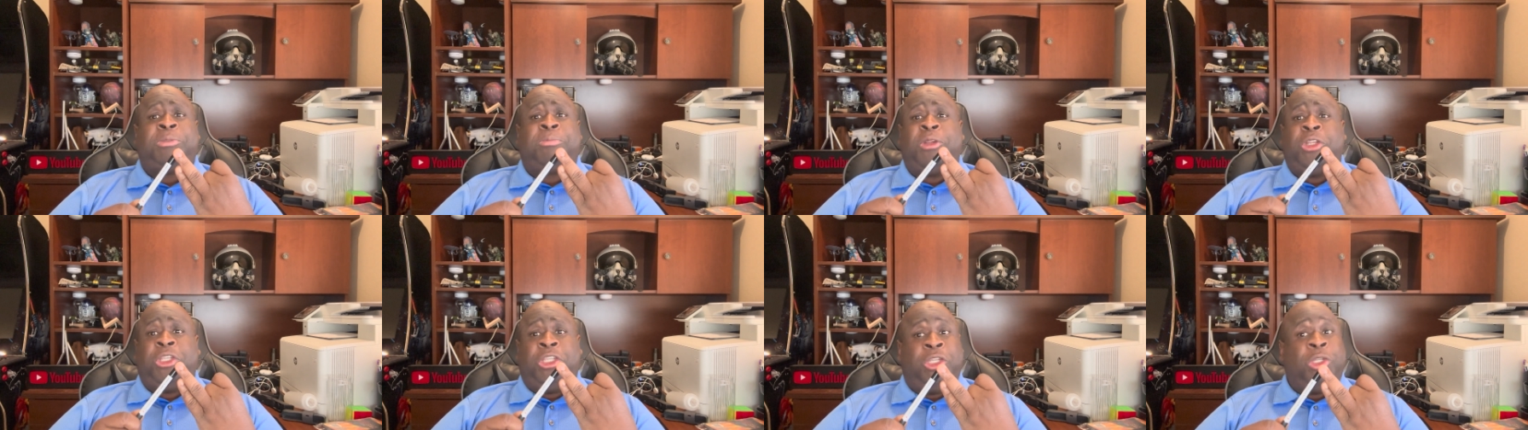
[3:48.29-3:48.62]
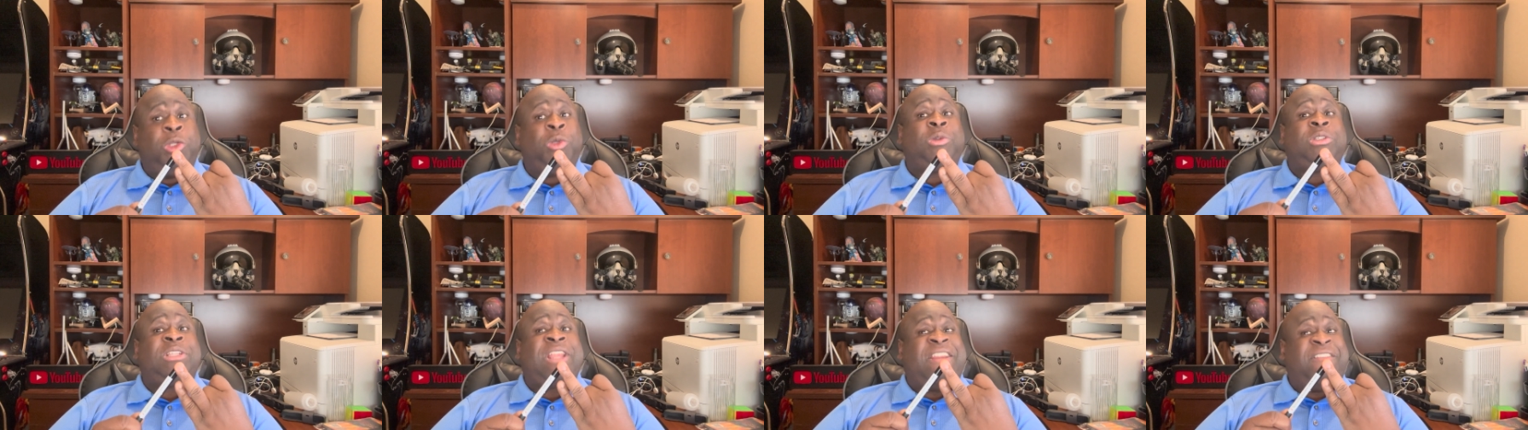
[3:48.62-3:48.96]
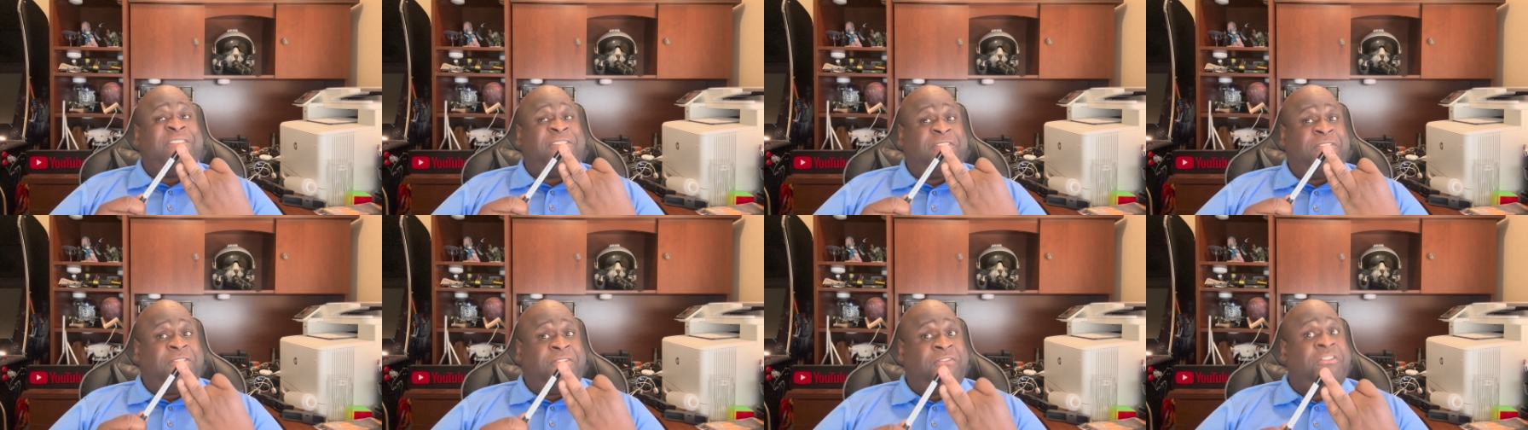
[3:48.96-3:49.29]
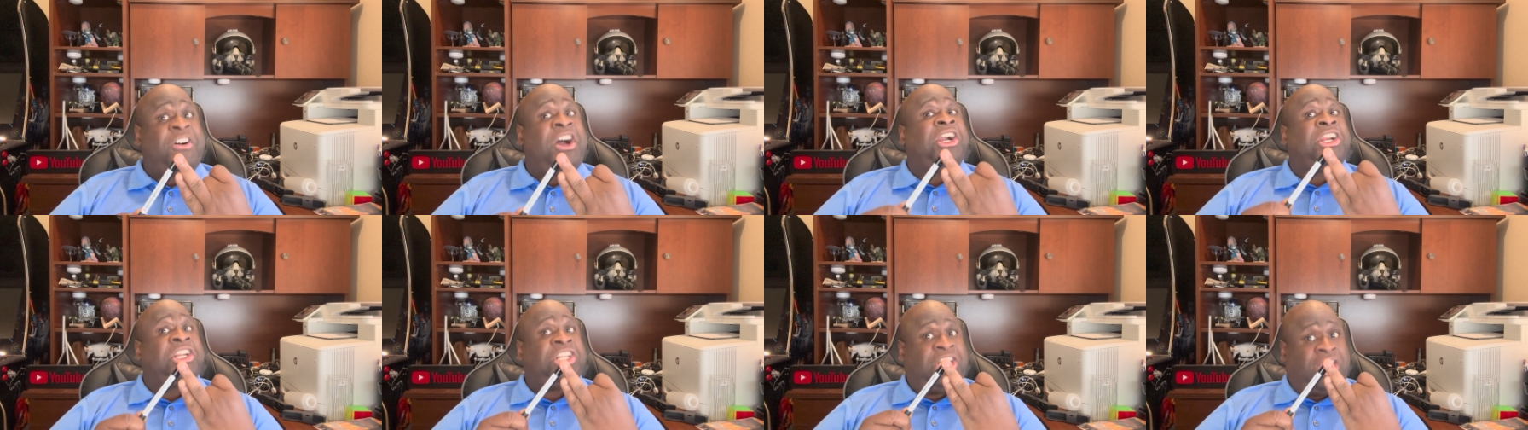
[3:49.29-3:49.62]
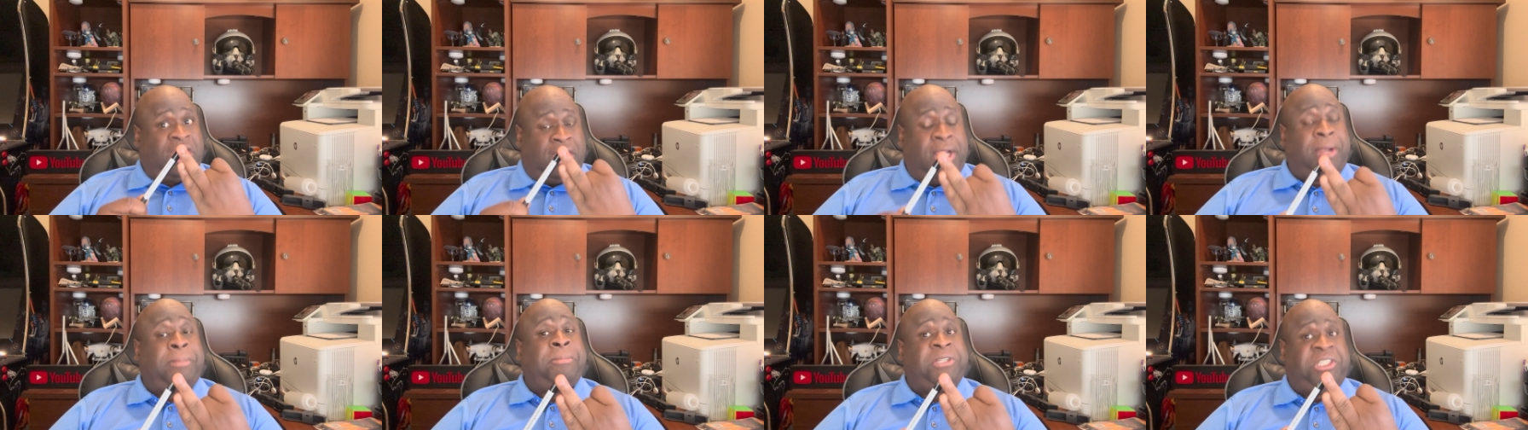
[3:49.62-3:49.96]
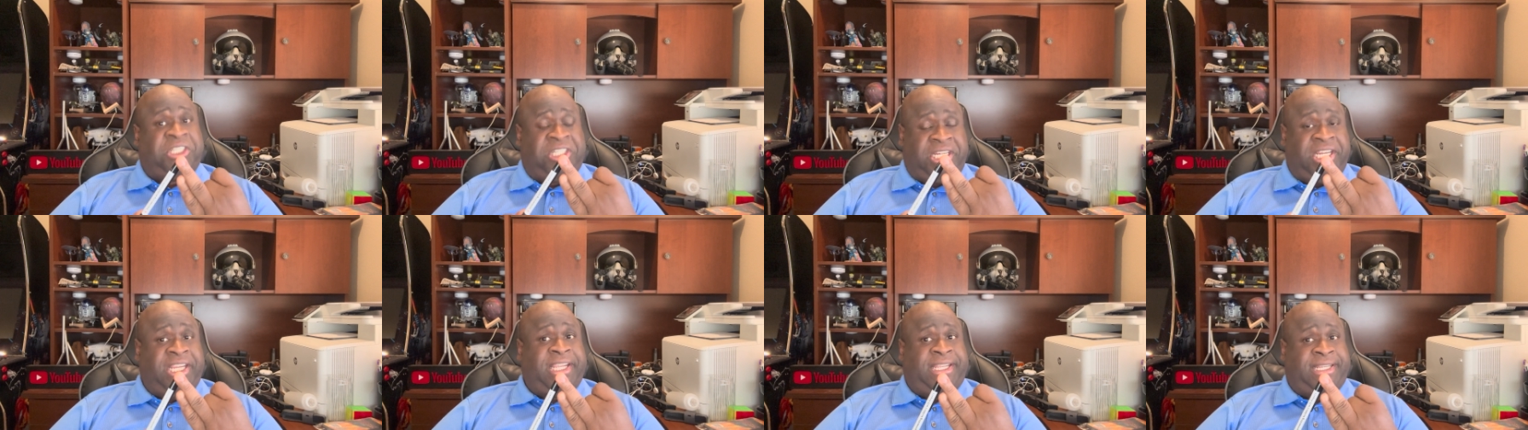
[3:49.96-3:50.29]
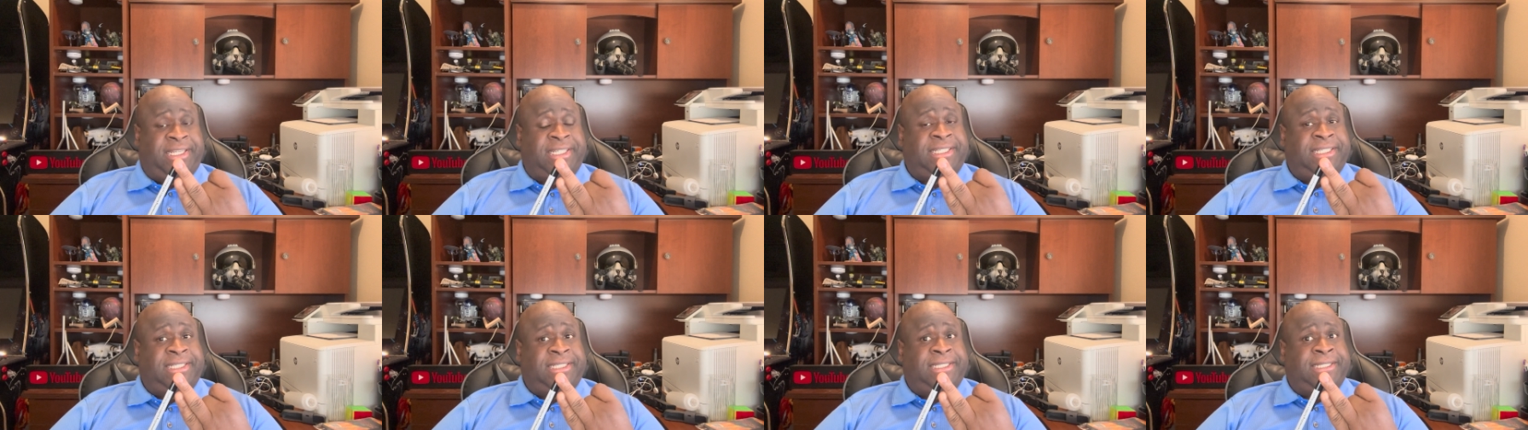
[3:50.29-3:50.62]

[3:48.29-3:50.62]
but used and fucked up shit.